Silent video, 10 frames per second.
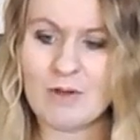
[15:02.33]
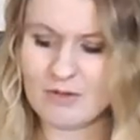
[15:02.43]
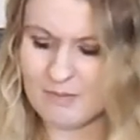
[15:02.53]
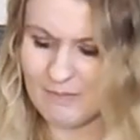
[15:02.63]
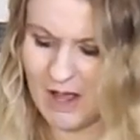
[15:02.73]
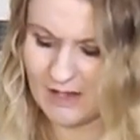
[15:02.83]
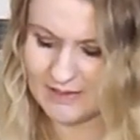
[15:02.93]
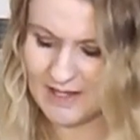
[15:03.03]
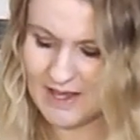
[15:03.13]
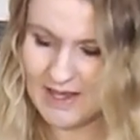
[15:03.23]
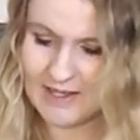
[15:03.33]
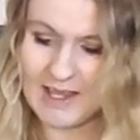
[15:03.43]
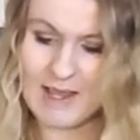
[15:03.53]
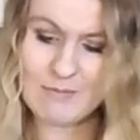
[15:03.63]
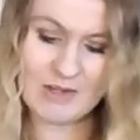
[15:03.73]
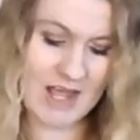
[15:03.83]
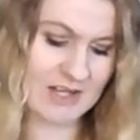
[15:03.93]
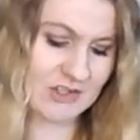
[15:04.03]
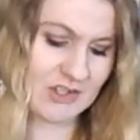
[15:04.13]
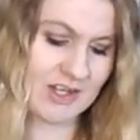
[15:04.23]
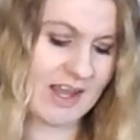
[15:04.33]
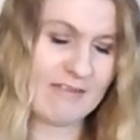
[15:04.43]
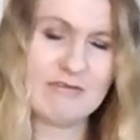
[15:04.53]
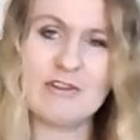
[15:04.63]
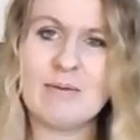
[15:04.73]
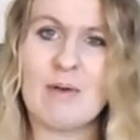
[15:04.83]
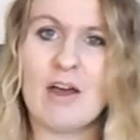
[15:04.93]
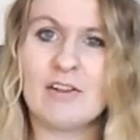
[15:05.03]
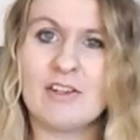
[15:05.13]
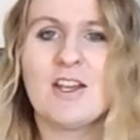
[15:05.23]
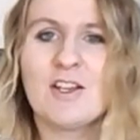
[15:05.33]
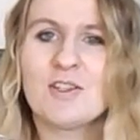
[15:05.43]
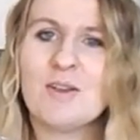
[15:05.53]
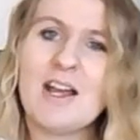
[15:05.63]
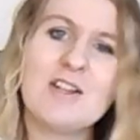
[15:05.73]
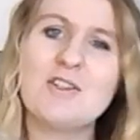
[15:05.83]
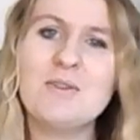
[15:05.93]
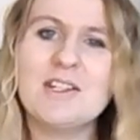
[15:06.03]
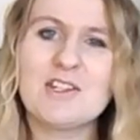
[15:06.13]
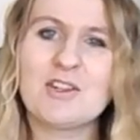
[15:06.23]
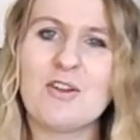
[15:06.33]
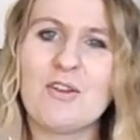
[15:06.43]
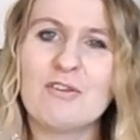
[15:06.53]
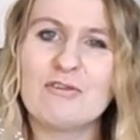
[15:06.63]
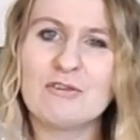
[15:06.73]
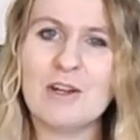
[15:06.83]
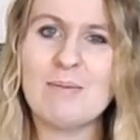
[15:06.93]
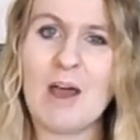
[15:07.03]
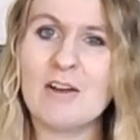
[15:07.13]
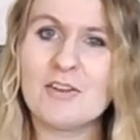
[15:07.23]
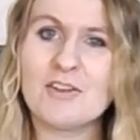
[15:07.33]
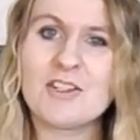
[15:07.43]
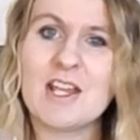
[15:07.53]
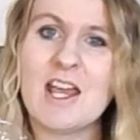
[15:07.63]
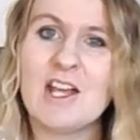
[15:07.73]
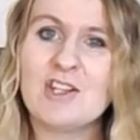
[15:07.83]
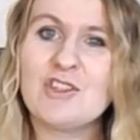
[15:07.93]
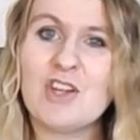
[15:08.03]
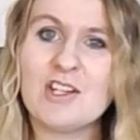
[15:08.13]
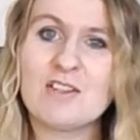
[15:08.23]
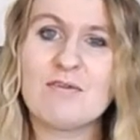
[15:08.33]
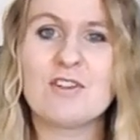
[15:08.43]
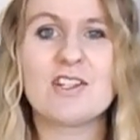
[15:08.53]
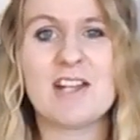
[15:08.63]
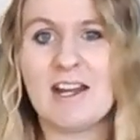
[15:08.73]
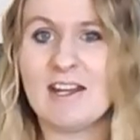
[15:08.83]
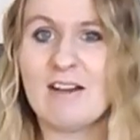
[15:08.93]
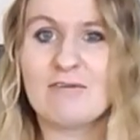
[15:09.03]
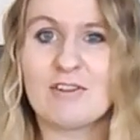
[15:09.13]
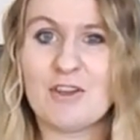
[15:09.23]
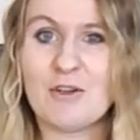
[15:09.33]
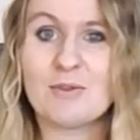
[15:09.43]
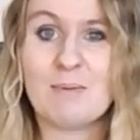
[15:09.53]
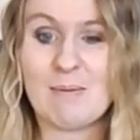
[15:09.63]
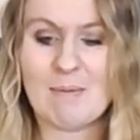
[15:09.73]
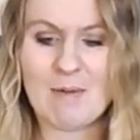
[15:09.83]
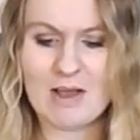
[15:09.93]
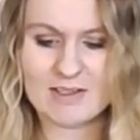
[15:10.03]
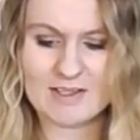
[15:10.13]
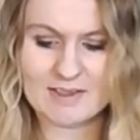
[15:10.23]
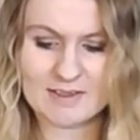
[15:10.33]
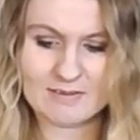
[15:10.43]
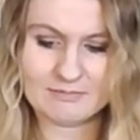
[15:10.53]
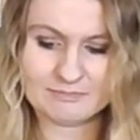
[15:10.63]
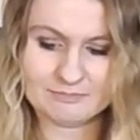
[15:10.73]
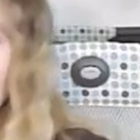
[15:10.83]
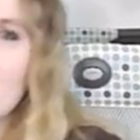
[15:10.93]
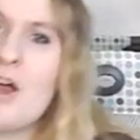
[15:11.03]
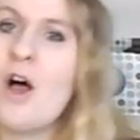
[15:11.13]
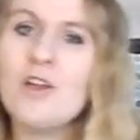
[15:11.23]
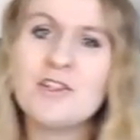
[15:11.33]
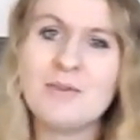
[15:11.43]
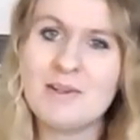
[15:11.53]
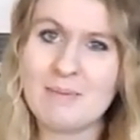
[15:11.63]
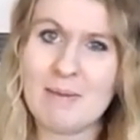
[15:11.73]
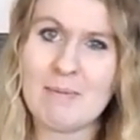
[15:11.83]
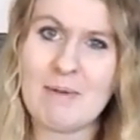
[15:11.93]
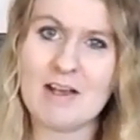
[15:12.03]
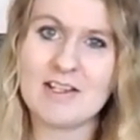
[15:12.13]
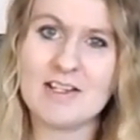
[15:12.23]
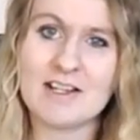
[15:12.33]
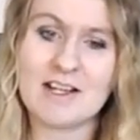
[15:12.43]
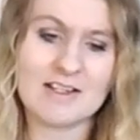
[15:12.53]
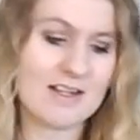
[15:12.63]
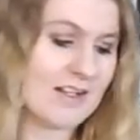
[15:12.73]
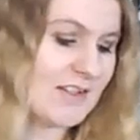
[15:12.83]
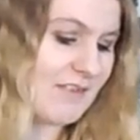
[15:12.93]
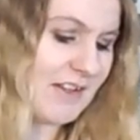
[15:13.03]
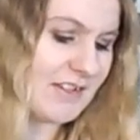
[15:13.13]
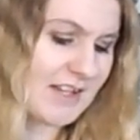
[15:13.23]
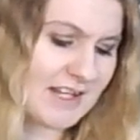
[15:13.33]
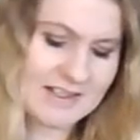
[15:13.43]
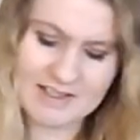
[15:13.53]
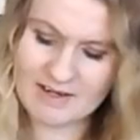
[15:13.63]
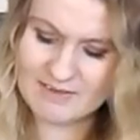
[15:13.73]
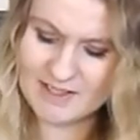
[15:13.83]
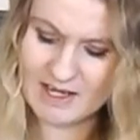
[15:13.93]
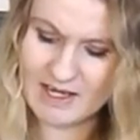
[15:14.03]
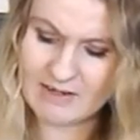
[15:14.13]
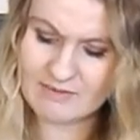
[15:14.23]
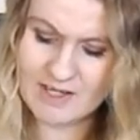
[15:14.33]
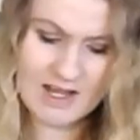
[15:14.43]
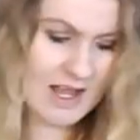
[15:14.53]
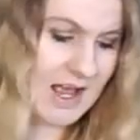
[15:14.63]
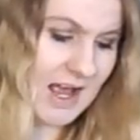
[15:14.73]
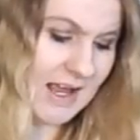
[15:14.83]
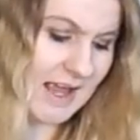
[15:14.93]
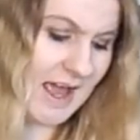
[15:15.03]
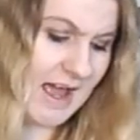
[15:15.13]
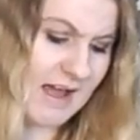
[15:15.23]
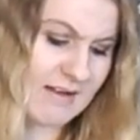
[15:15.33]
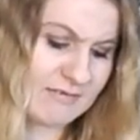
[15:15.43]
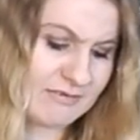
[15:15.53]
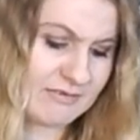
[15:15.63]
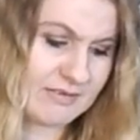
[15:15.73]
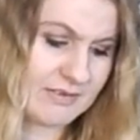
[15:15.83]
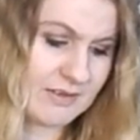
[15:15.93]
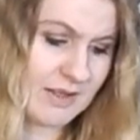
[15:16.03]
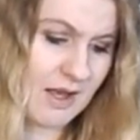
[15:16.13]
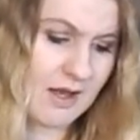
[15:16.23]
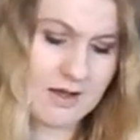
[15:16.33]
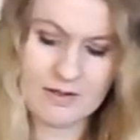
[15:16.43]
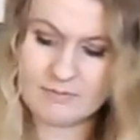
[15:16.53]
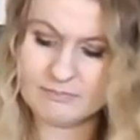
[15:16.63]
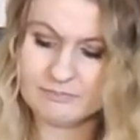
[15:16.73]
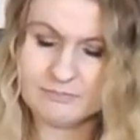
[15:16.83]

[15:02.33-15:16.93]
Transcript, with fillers: welcome box came with actually a free bottle. So I got two additional free bottles just for signing up for those baby boxes. Also in the baby boxes, I got tons of other things that i saved. I have um,